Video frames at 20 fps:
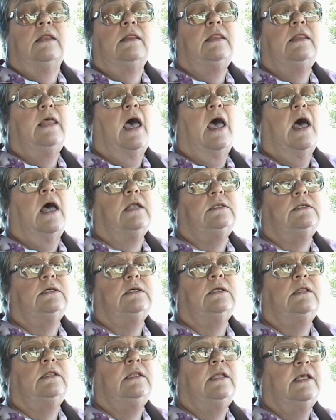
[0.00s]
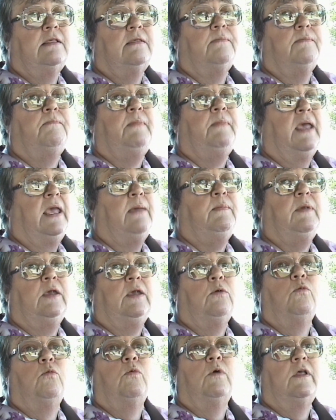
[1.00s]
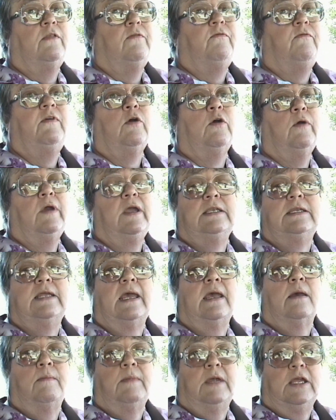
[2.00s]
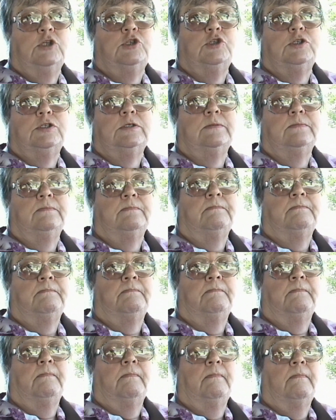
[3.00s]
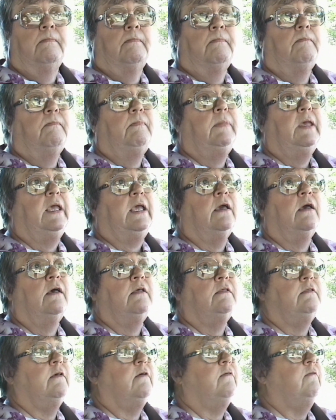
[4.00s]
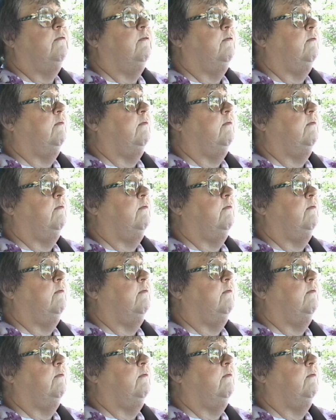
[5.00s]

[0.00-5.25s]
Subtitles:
that this baby was very damaged because of